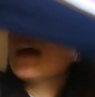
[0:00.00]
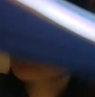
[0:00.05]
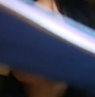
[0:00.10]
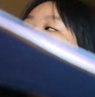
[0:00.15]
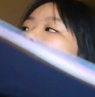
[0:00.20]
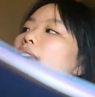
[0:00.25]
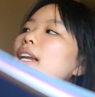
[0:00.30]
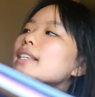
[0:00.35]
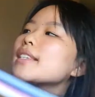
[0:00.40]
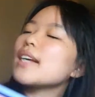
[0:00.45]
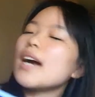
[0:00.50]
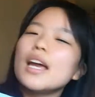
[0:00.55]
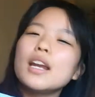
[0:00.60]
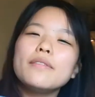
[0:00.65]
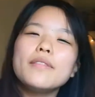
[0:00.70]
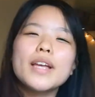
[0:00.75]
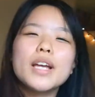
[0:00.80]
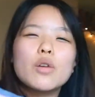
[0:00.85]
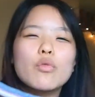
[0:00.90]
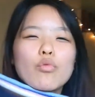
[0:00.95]
and it's kind
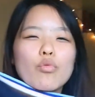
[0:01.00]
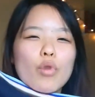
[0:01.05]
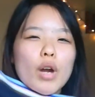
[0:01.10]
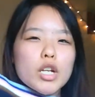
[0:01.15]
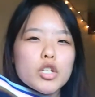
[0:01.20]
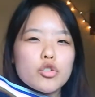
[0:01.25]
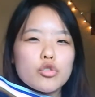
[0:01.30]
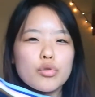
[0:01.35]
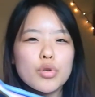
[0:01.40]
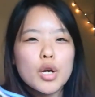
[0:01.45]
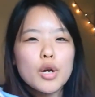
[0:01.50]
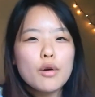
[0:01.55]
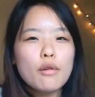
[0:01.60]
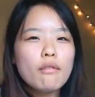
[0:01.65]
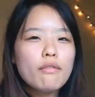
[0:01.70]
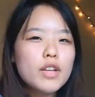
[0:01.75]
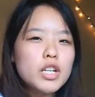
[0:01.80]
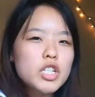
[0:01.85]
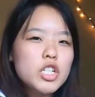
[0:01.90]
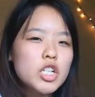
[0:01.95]
of like retro
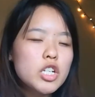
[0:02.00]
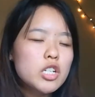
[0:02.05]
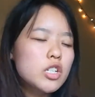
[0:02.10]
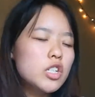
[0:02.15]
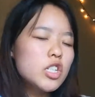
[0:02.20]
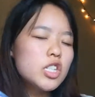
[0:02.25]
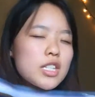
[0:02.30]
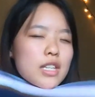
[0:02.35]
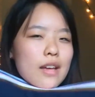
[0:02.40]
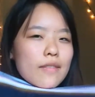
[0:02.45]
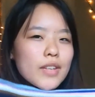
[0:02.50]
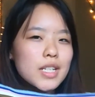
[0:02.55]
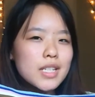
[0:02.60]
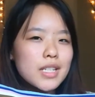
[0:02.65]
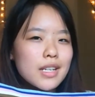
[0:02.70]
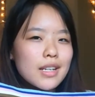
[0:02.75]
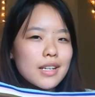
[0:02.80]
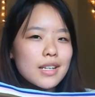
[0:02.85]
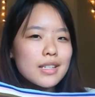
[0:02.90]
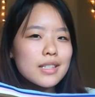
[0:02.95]
vintage
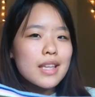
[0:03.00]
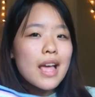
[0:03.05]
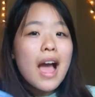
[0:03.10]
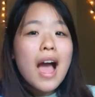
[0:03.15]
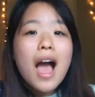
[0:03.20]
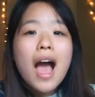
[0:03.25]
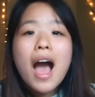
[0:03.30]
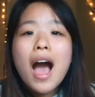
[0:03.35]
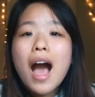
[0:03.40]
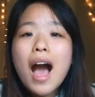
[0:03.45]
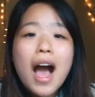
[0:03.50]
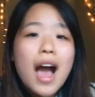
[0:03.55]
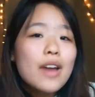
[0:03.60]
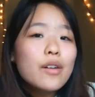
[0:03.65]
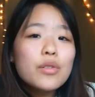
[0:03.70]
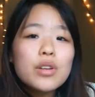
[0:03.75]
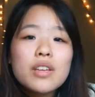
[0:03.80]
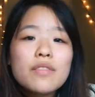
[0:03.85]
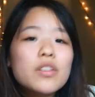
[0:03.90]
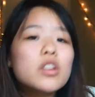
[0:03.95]
70s. I
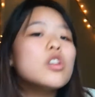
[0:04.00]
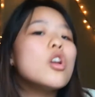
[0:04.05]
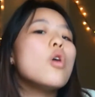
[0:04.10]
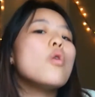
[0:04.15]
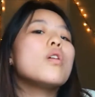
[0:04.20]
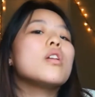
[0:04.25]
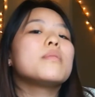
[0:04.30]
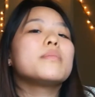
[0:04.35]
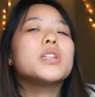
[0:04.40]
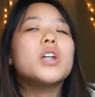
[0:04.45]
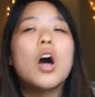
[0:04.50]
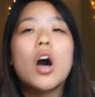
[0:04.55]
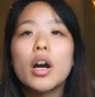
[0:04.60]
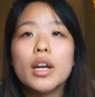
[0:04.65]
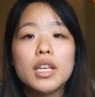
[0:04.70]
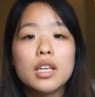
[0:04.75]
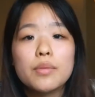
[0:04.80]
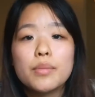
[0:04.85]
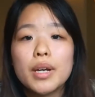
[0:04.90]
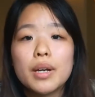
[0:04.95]
don't even know what I'm
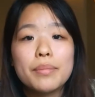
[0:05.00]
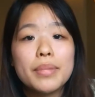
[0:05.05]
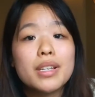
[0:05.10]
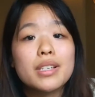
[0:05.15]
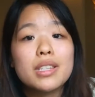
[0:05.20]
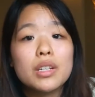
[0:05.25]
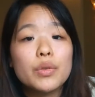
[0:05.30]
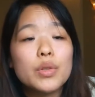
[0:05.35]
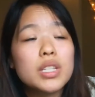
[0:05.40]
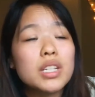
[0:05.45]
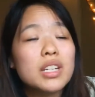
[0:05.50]
talking about because I wasn't